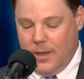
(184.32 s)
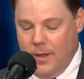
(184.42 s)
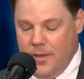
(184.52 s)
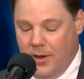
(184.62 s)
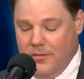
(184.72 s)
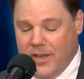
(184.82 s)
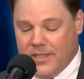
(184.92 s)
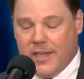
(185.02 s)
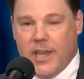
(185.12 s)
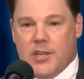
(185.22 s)
Their
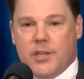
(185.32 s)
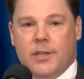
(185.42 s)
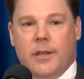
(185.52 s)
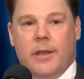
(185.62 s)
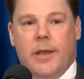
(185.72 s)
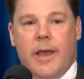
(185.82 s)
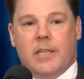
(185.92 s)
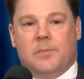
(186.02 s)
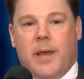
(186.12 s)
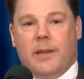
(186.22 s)
investigation
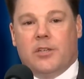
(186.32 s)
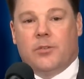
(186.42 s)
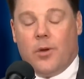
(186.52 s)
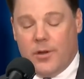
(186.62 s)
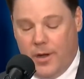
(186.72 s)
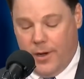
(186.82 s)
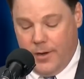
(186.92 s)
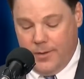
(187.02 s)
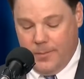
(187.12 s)
has been extraordinary.